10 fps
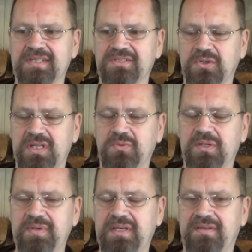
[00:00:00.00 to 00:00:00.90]
So it
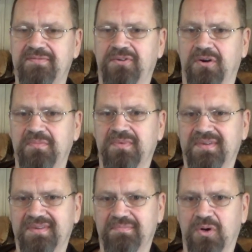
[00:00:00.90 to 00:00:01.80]
will be from
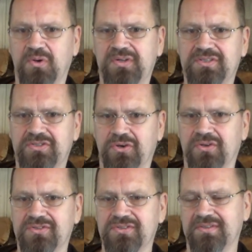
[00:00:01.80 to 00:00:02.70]
Boris
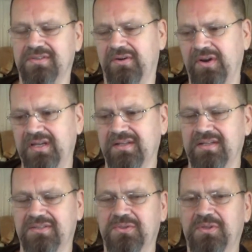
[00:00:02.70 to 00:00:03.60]
Johnson
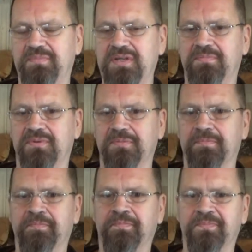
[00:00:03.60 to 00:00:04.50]
directly to the people.
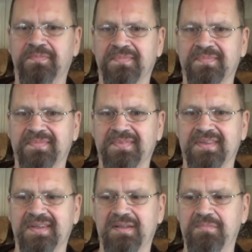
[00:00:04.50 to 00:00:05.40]

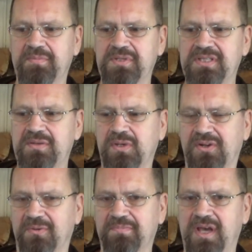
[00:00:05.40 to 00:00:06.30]
And BBC will
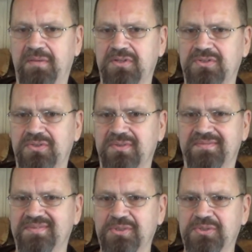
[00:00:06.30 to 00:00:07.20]
not be able to
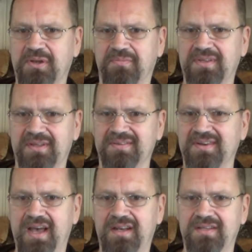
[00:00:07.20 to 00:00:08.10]
do something or
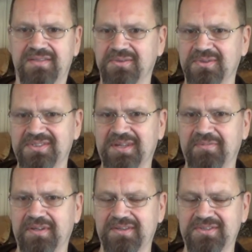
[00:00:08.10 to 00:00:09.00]
edit or
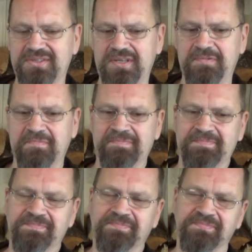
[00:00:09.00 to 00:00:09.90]
something, you see?
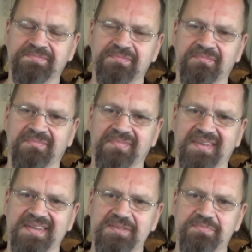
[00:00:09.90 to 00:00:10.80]

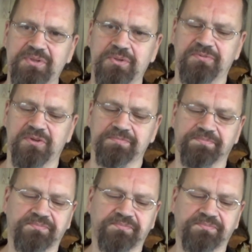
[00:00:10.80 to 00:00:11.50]
It's beautiful.